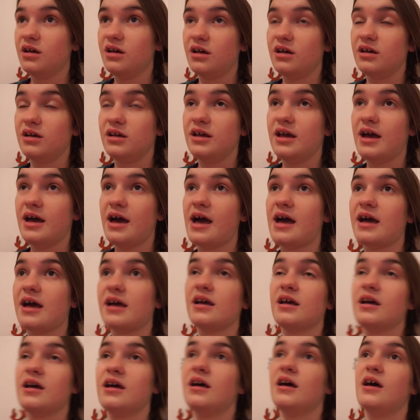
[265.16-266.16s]
Yeah,
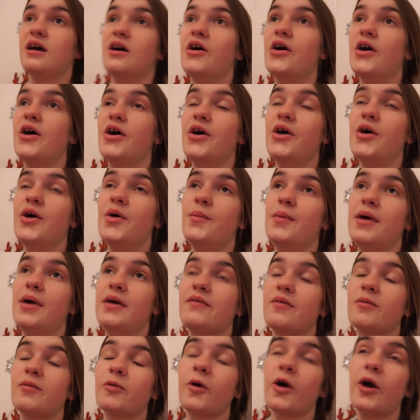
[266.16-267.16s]
if
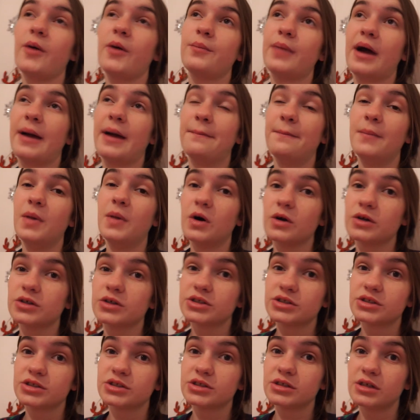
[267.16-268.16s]
I'm going by
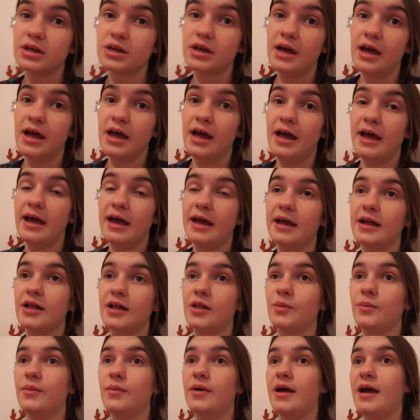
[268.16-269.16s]
bus, it'll
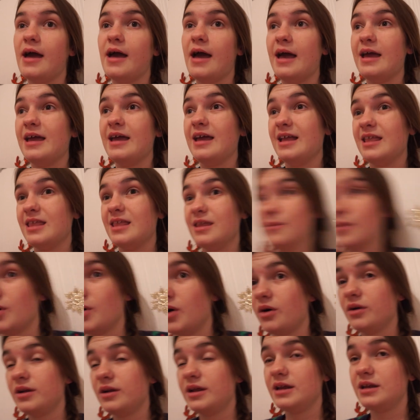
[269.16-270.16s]
be 8 in the
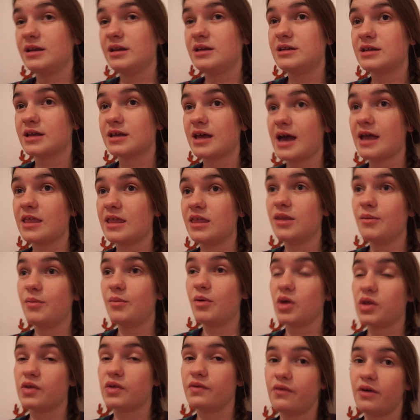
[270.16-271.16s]
morning to get the
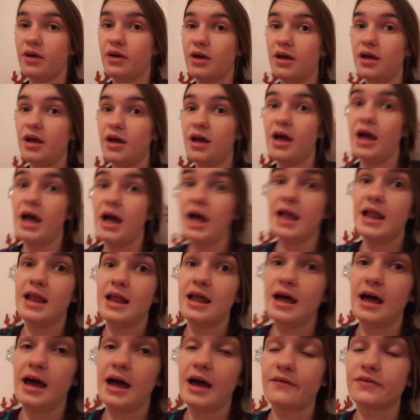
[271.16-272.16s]
bus for,
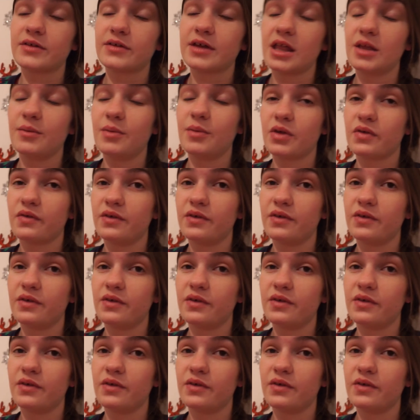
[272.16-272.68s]
I have to get the bus for